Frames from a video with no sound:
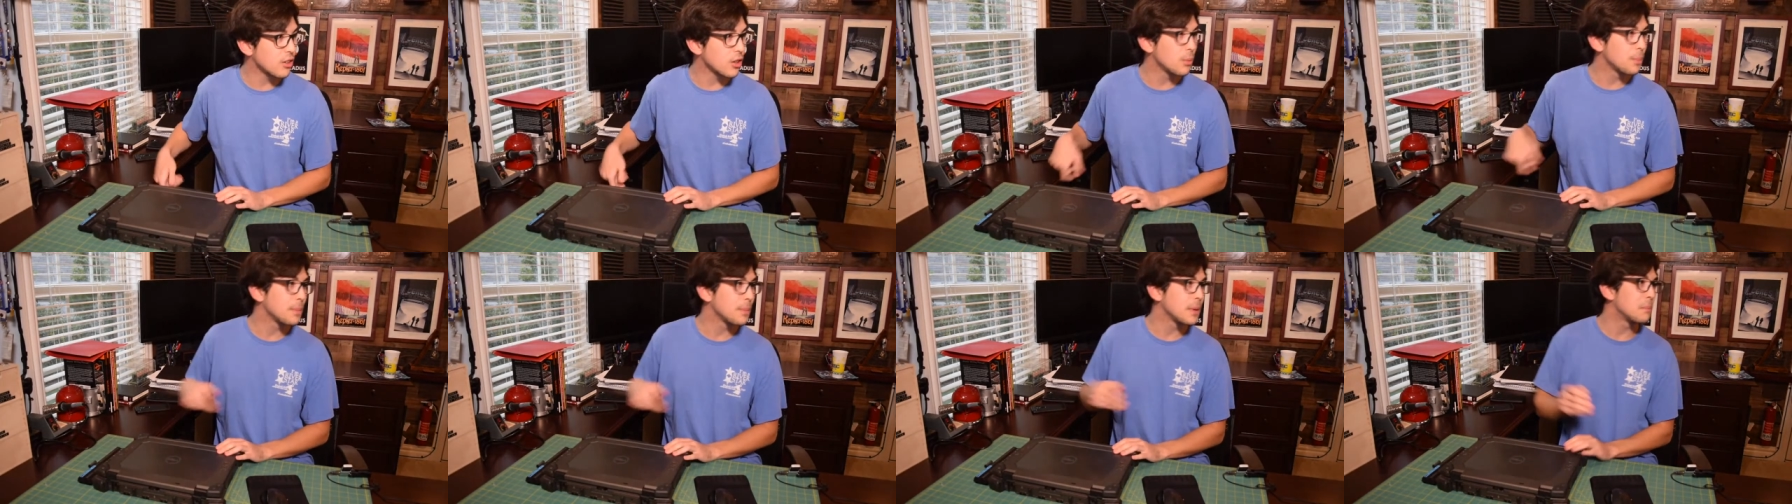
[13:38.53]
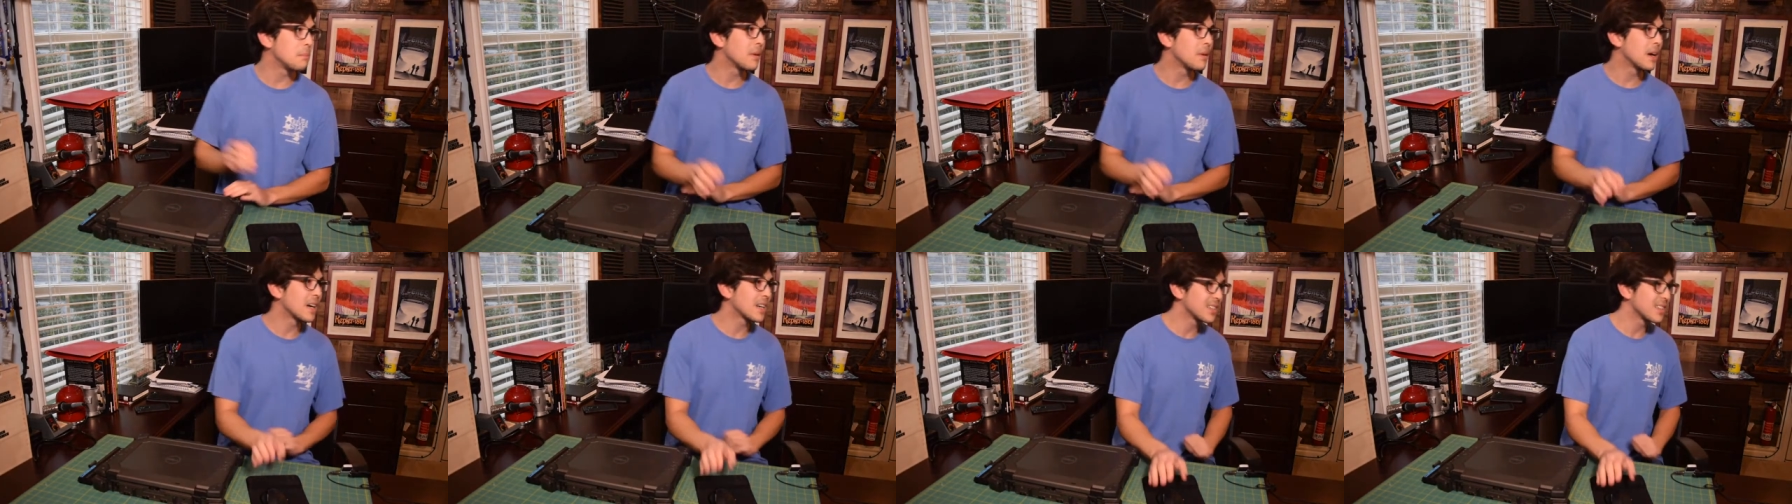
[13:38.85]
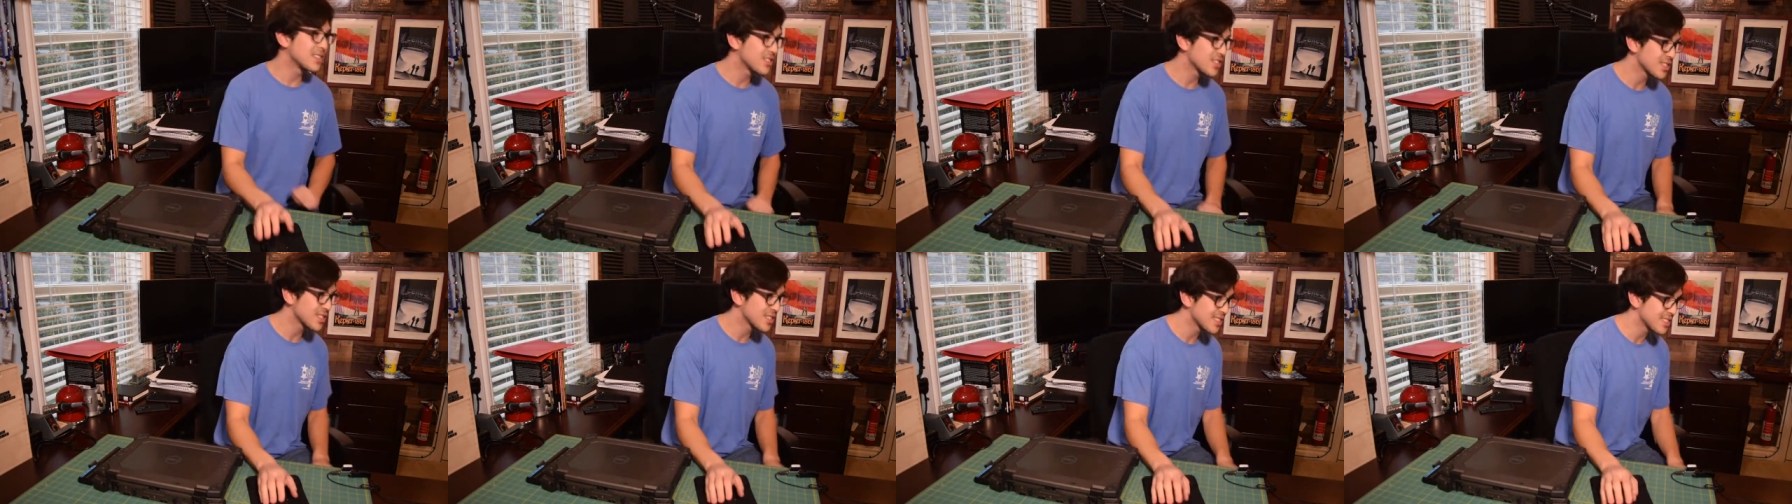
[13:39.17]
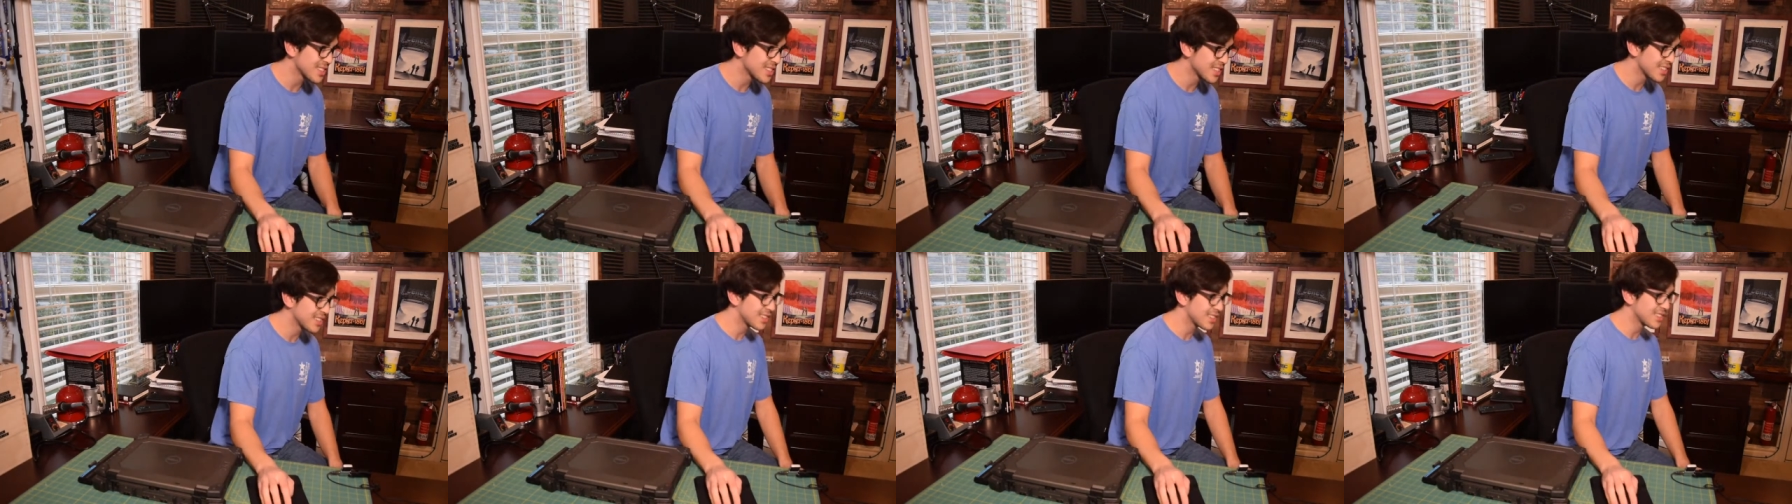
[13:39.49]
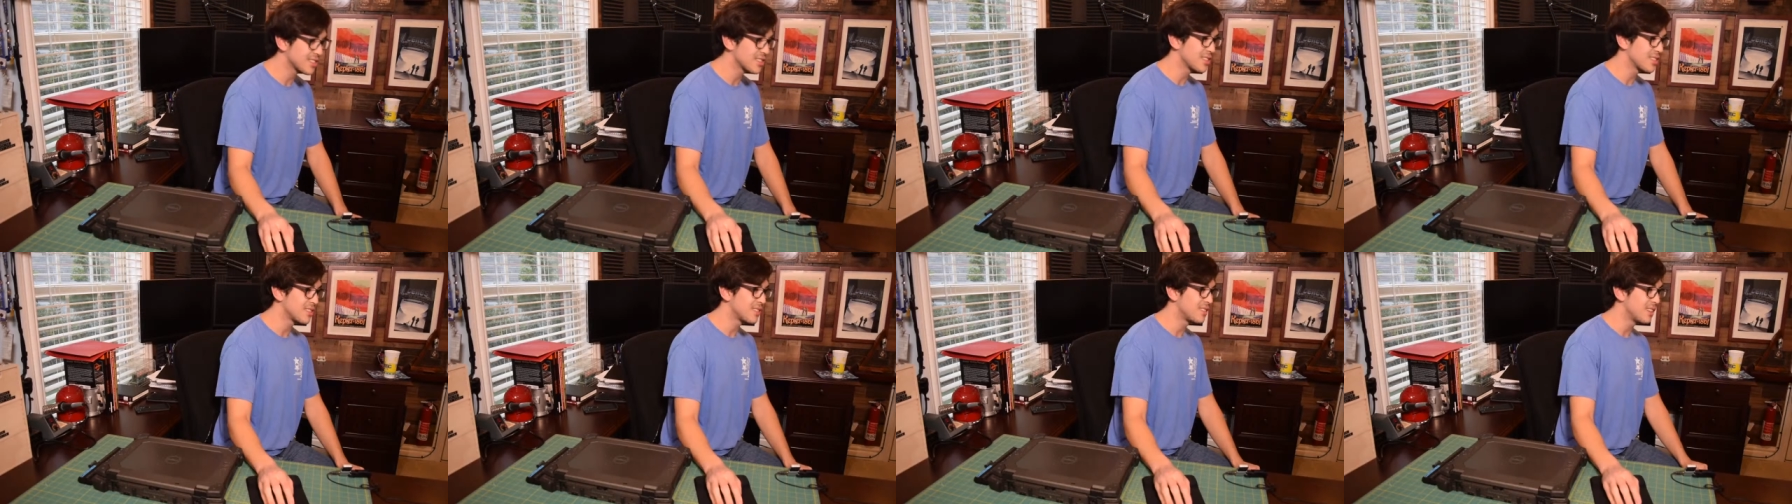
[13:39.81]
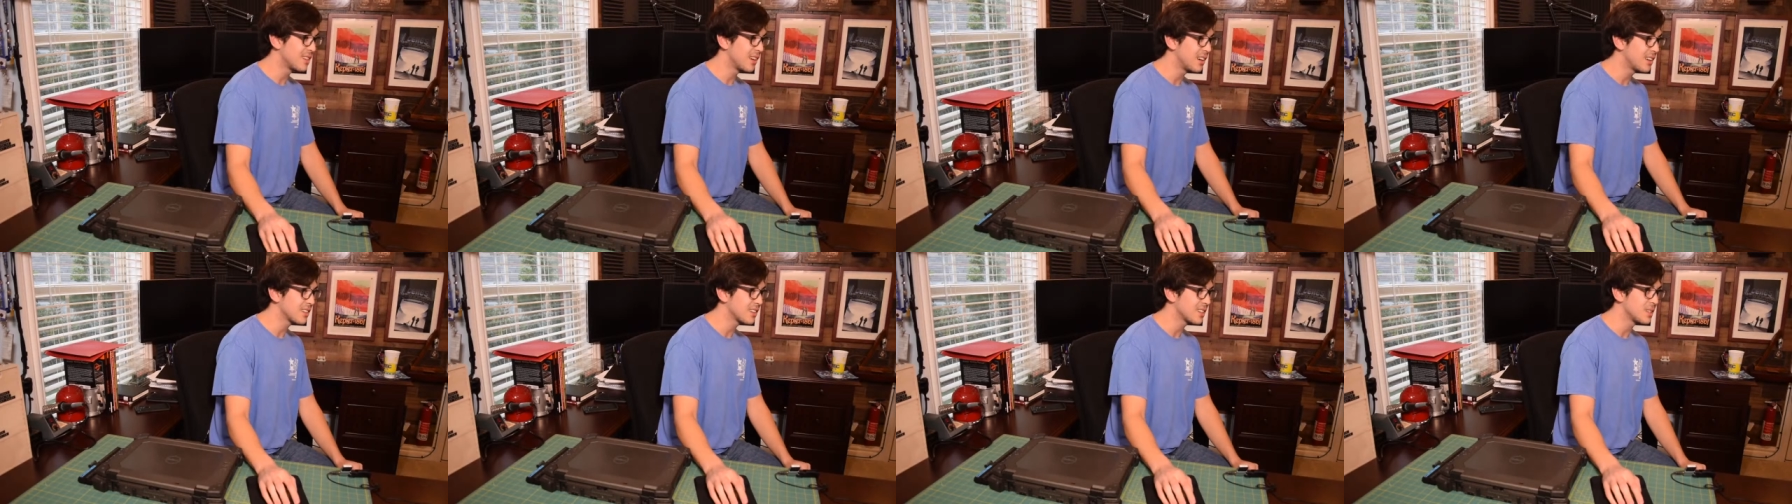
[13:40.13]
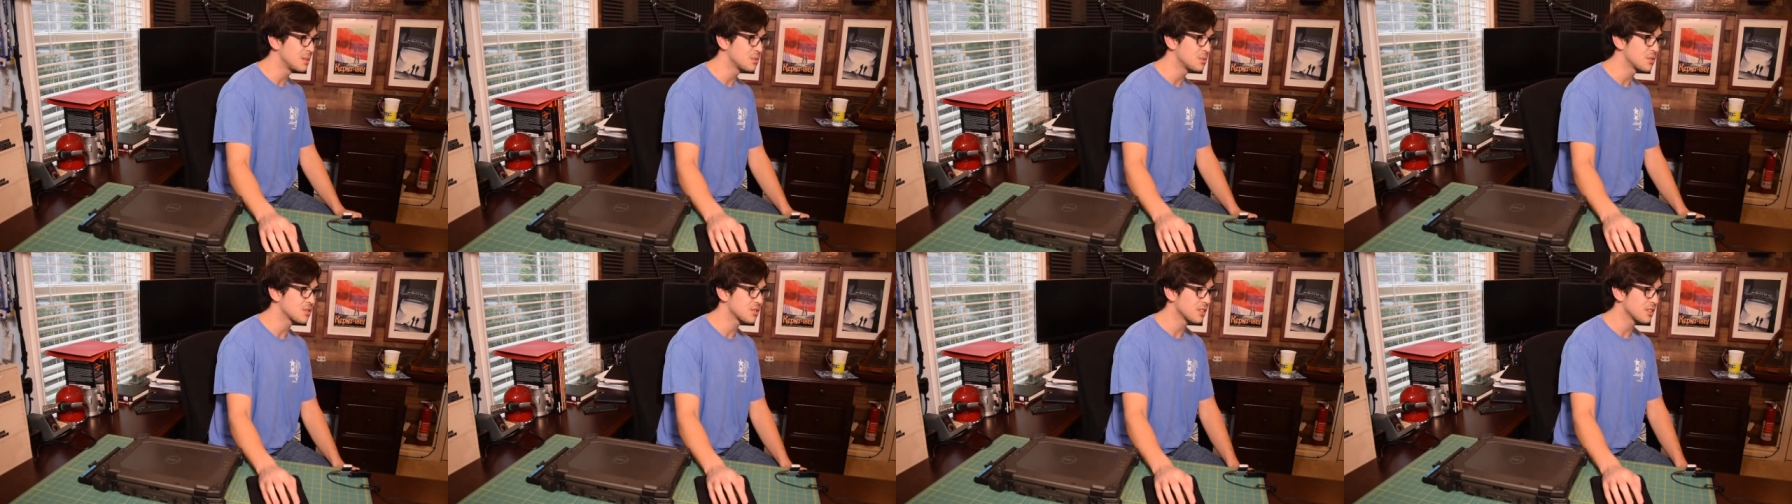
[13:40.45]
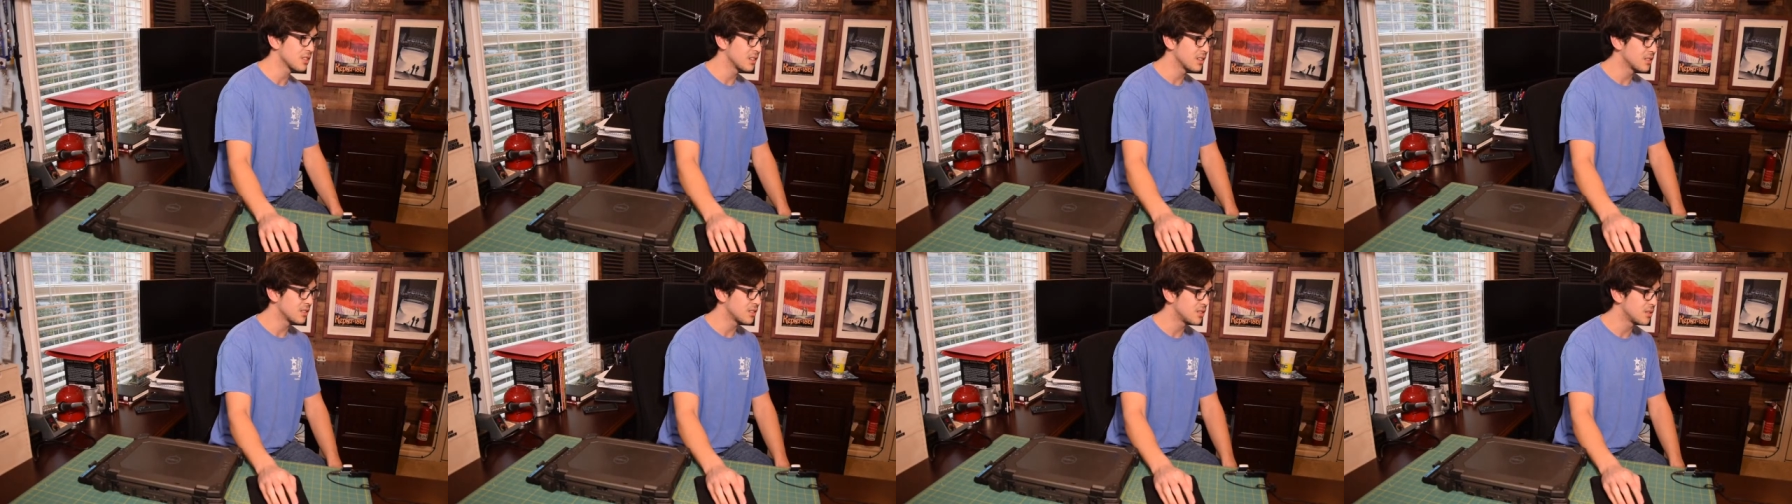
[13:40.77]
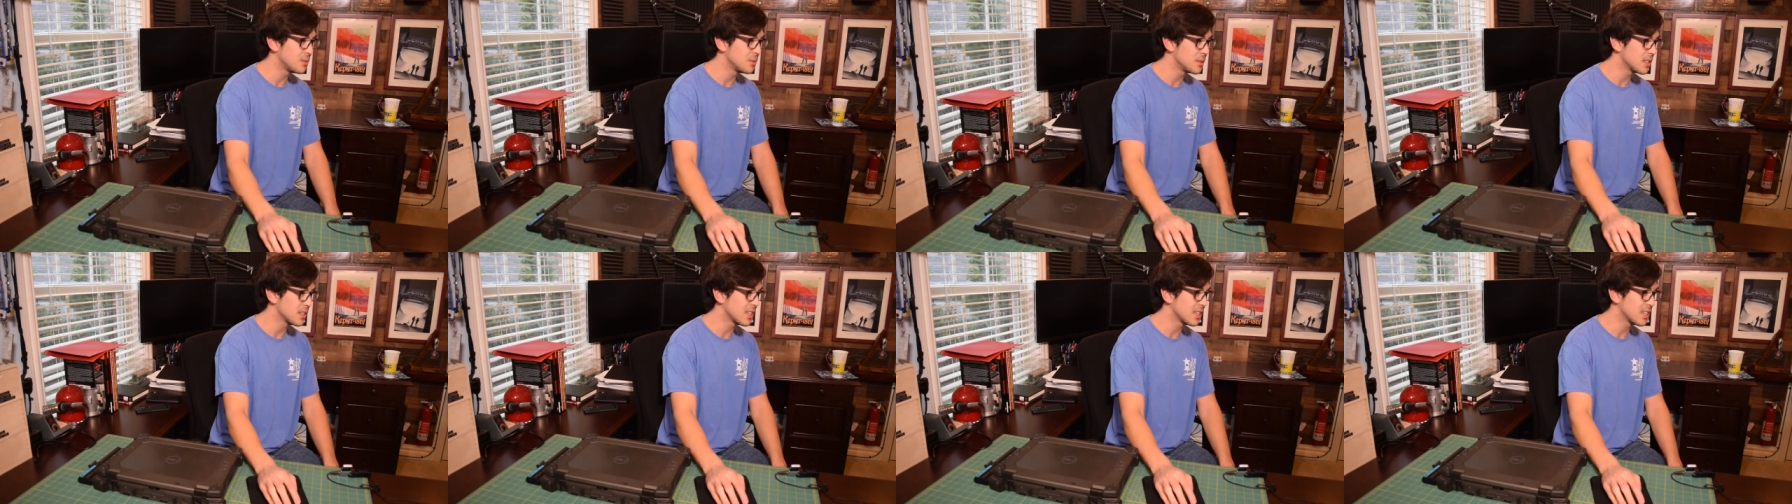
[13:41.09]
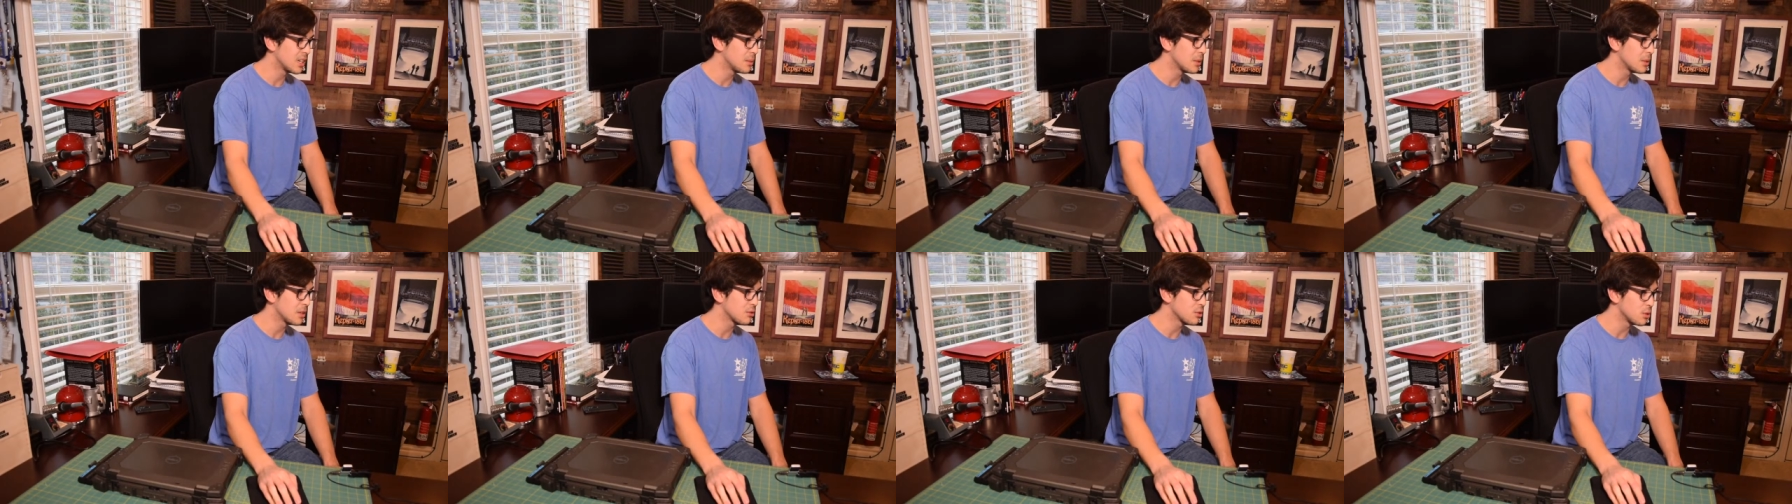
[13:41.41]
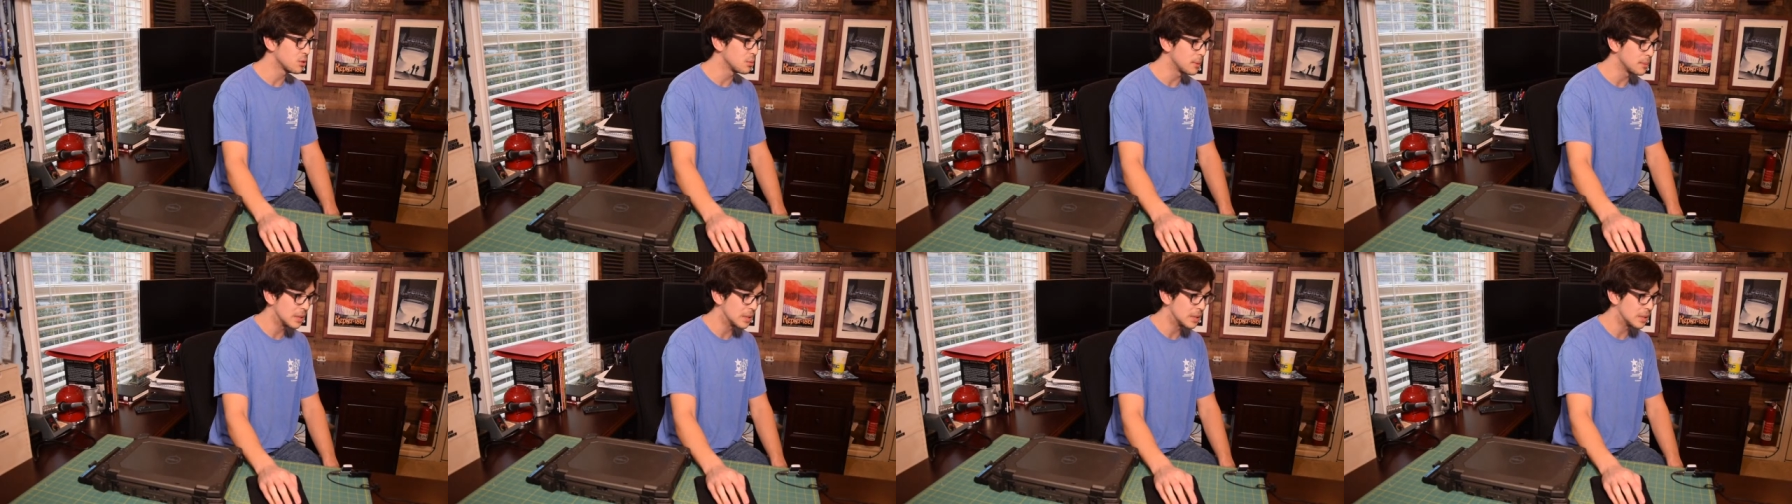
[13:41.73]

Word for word: I'll be back in just a second because the dog keeps trying to uh, get out of my room.